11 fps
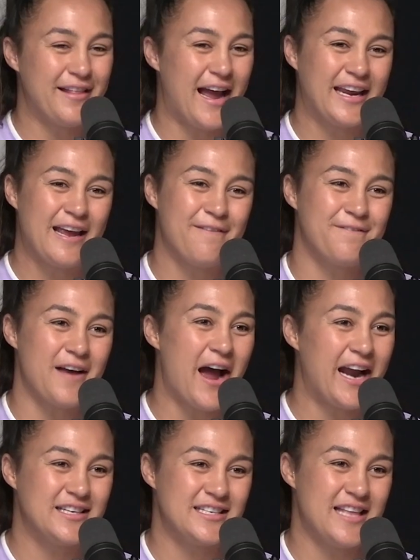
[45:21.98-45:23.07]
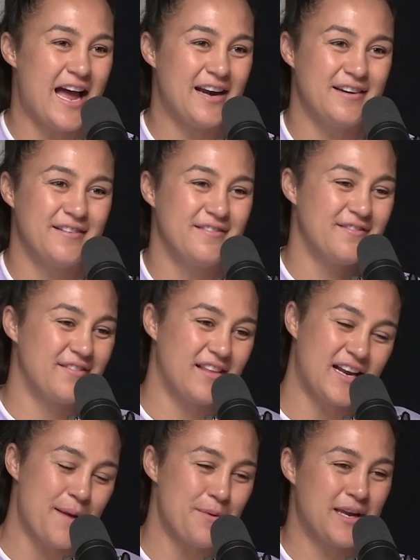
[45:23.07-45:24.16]
mean, like if I did that
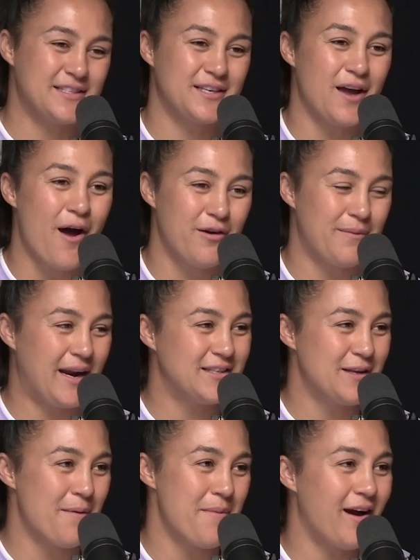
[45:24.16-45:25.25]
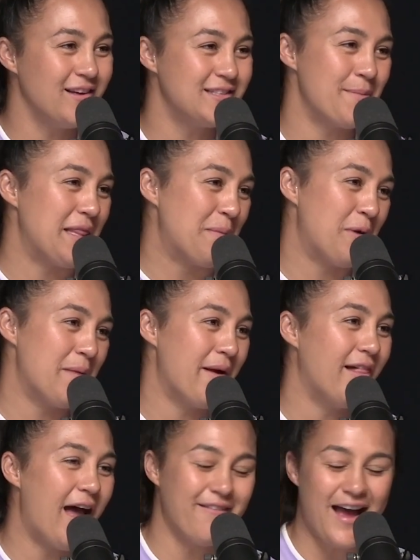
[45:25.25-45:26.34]
a couple years ago, I would have been so embarrassed. I'm at the point of
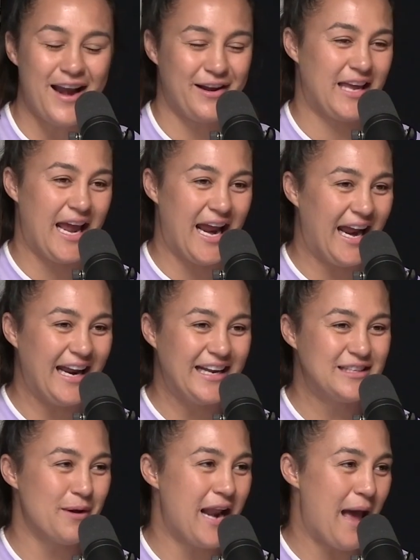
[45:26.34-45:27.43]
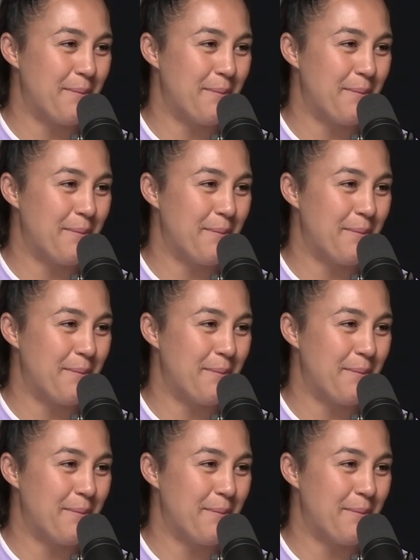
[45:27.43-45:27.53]
my life. I don't care. It's yep. what